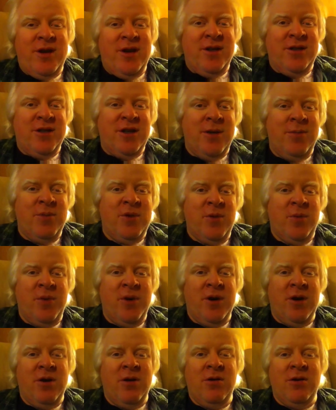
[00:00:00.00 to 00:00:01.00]
as up to
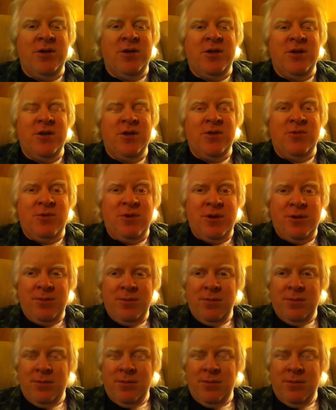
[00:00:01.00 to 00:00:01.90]
par as this one.